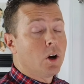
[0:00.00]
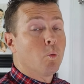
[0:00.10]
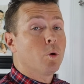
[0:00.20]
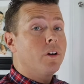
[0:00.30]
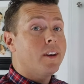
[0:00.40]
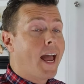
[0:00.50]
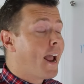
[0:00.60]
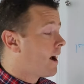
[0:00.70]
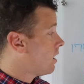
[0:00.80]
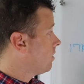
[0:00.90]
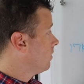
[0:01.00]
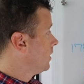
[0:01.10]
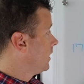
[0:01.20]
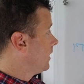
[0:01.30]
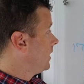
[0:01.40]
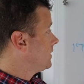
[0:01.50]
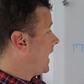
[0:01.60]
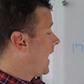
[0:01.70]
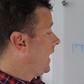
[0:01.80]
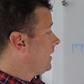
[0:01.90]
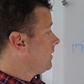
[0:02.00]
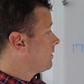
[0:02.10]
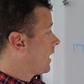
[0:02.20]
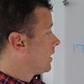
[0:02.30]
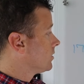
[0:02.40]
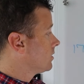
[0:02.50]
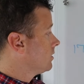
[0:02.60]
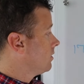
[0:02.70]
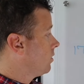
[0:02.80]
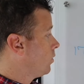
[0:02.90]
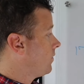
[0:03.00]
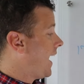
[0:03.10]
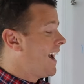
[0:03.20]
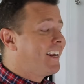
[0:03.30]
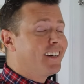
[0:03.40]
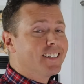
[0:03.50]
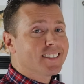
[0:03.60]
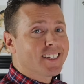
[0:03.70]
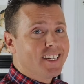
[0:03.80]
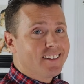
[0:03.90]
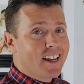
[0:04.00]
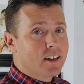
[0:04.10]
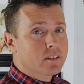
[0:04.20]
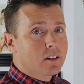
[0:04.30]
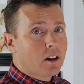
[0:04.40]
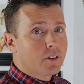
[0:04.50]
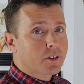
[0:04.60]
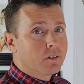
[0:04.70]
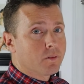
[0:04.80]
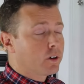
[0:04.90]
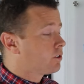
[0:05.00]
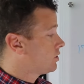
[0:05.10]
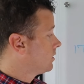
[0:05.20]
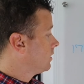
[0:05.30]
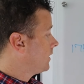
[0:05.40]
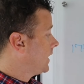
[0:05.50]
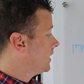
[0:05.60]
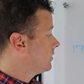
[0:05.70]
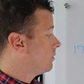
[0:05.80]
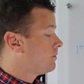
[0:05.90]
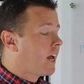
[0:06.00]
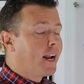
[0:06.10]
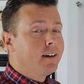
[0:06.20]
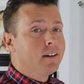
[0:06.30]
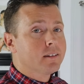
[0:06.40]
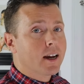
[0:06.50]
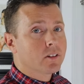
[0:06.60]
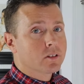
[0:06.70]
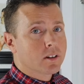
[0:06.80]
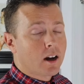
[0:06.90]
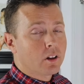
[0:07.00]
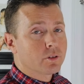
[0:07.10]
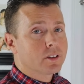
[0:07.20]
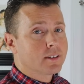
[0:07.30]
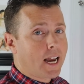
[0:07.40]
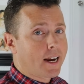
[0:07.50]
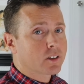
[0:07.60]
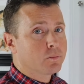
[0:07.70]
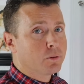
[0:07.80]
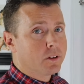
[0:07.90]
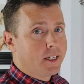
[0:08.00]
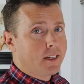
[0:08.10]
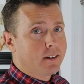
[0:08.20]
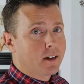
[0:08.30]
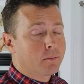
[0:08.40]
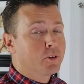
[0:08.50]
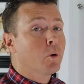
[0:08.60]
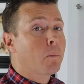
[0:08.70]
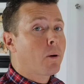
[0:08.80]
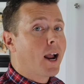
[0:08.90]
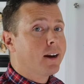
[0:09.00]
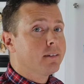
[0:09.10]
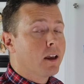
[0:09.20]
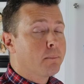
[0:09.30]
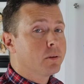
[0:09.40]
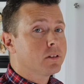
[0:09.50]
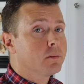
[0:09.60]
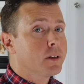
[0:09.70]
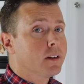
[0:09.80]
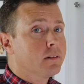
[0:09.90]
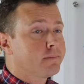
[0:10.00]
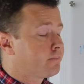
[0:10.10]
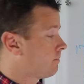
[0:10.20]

Well, now, his $80,000, we've added in a $10,000 conversion, that gives him $90,000 in taxable income. You know what bracket that puts him in?